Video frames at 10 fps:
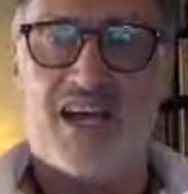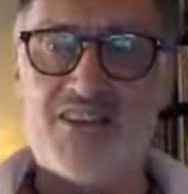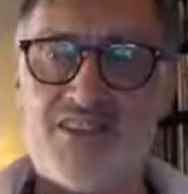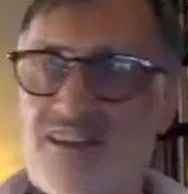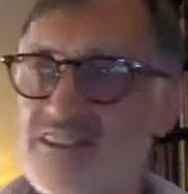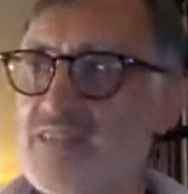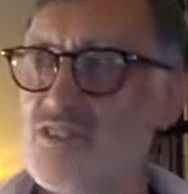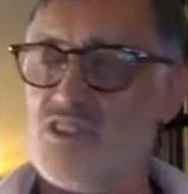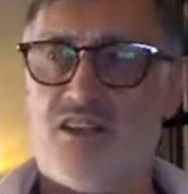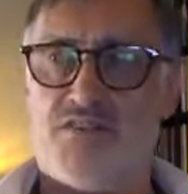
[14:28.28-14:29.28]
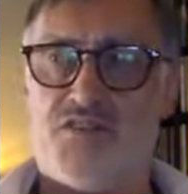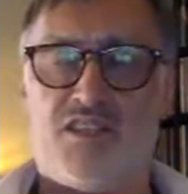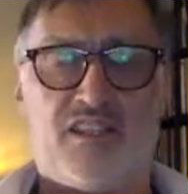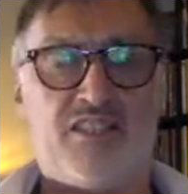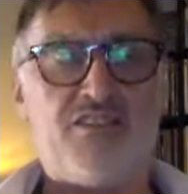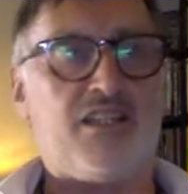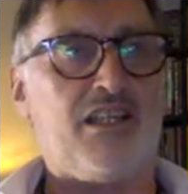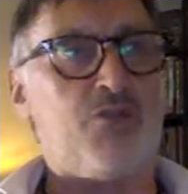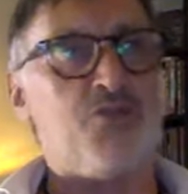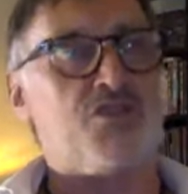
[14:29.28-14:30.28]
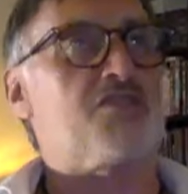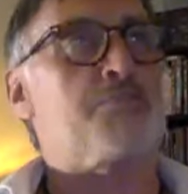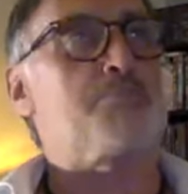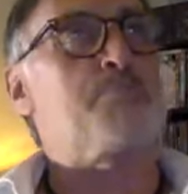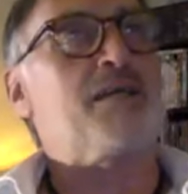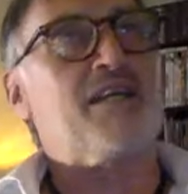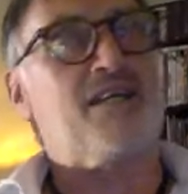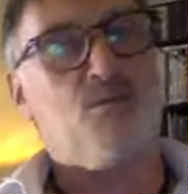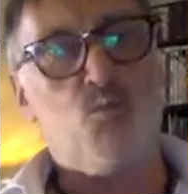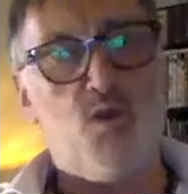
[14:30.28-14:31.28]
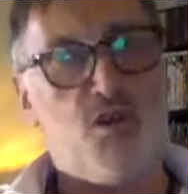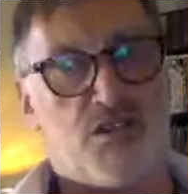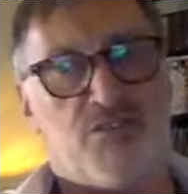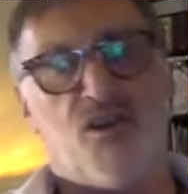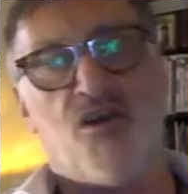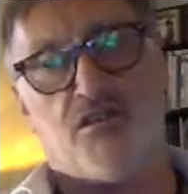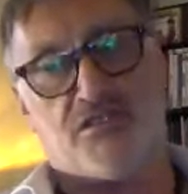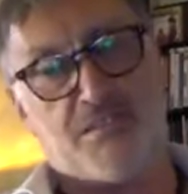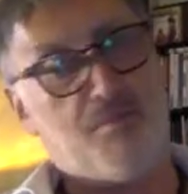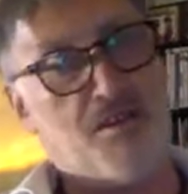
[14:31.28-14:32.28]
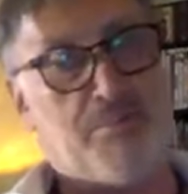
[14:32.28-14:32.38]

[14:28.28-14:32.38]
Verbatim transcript: as I never tire of saying, it's the closest to being a work of art, in my